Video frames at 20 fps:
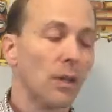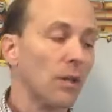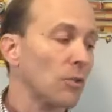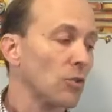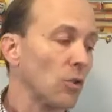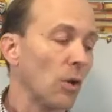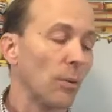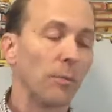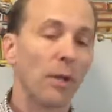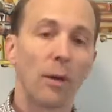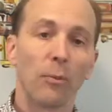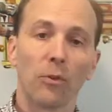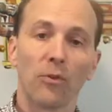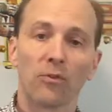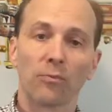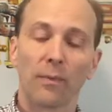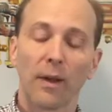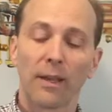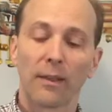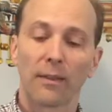So I'm not
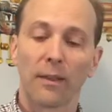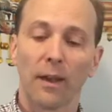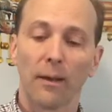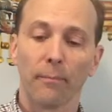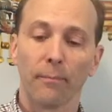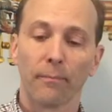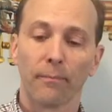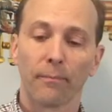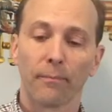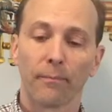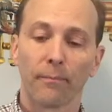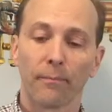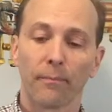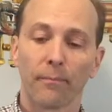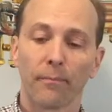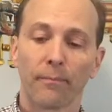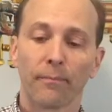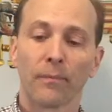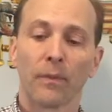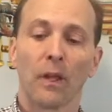moving my
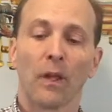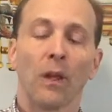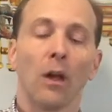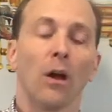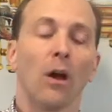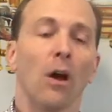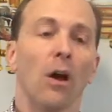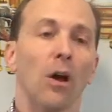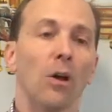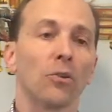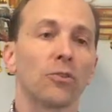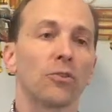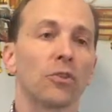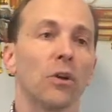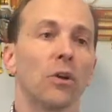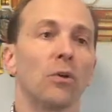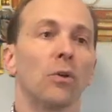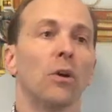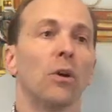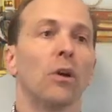thumb.
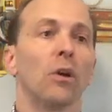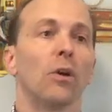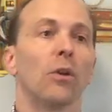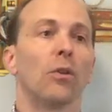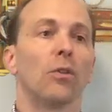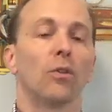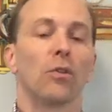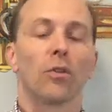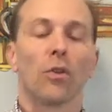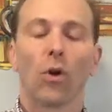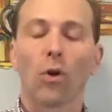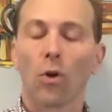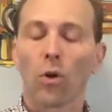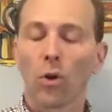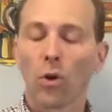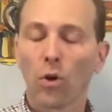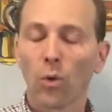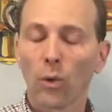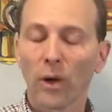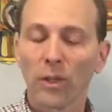Also, the
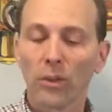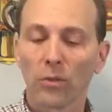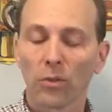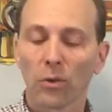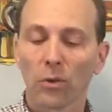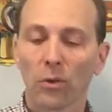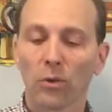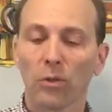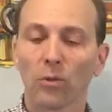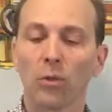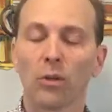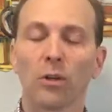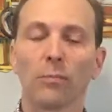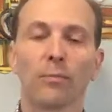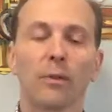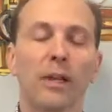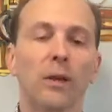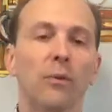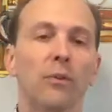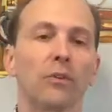whole way through, you want
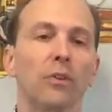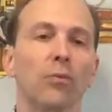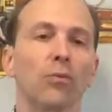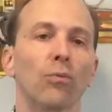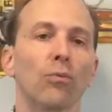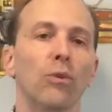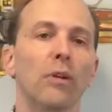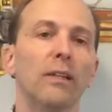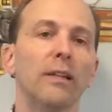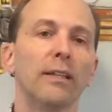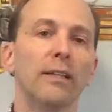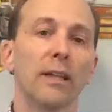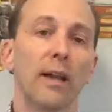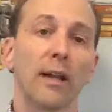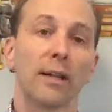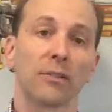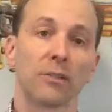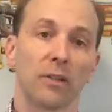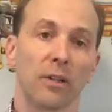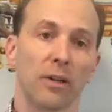to play with a really
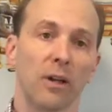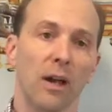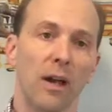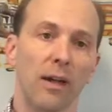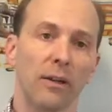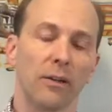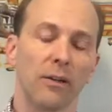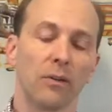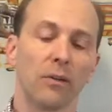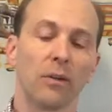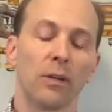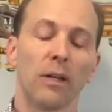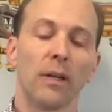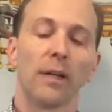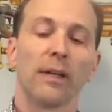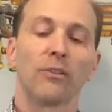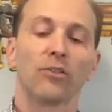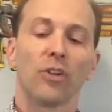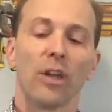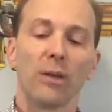nice legato.
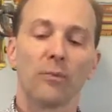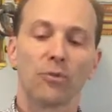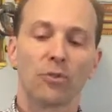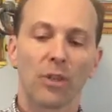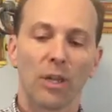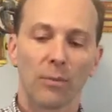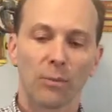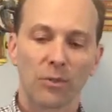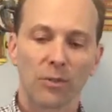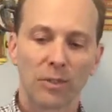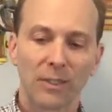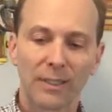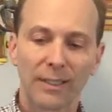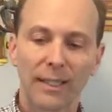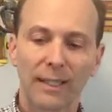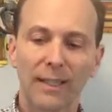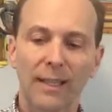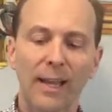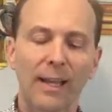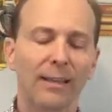James Jamerson
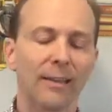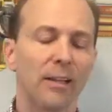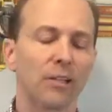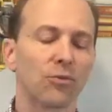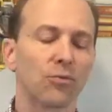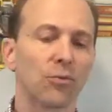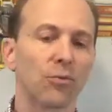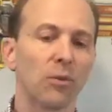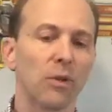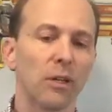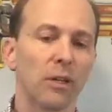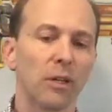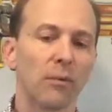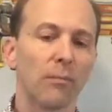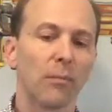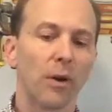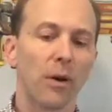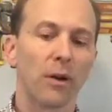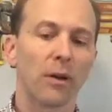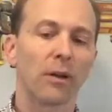did that, and that's really a
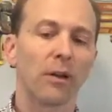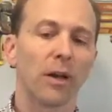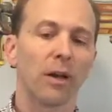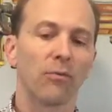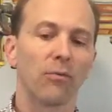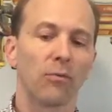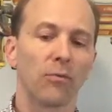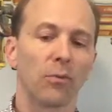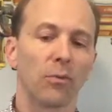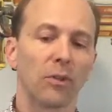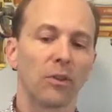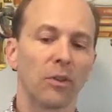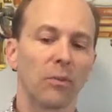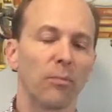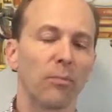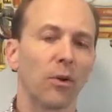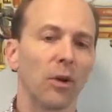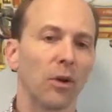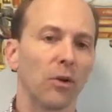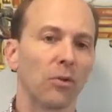mark of what the
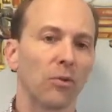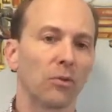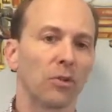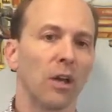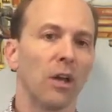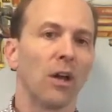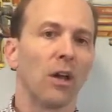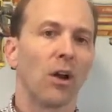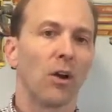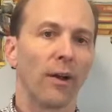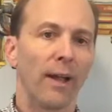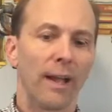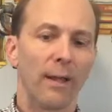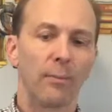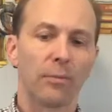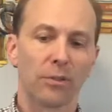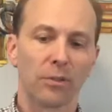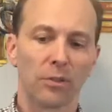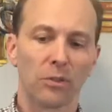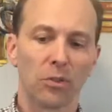pros are
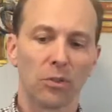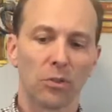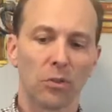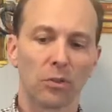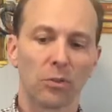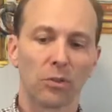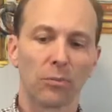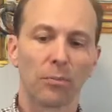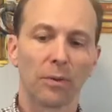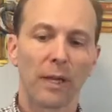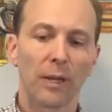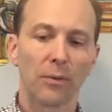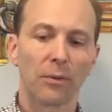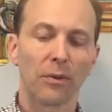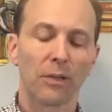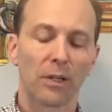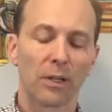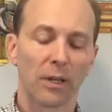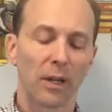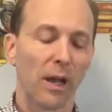able to do, to play
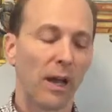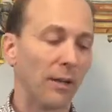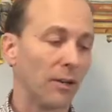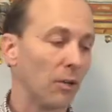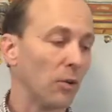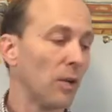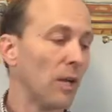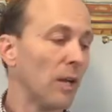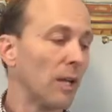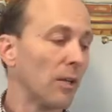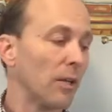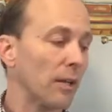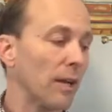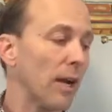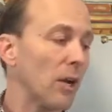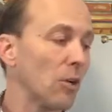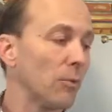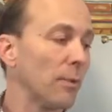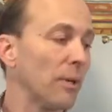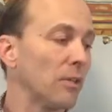with a legato.
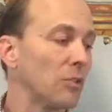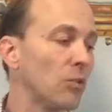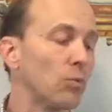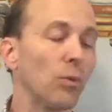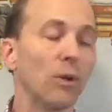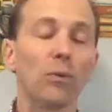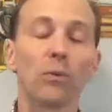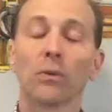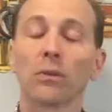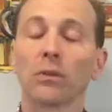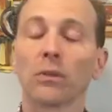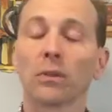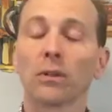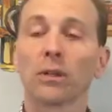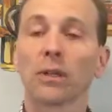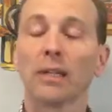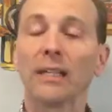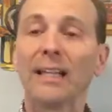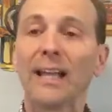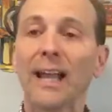Legato means that we will
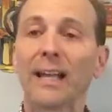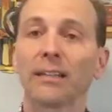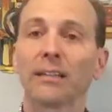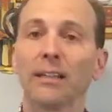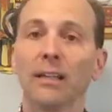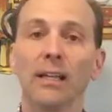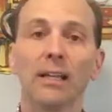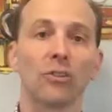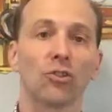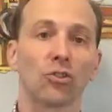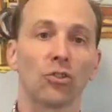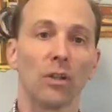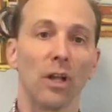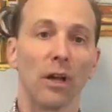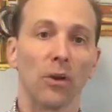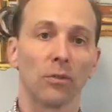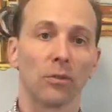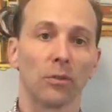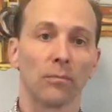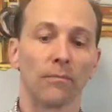connect each
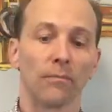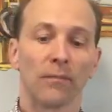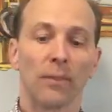note,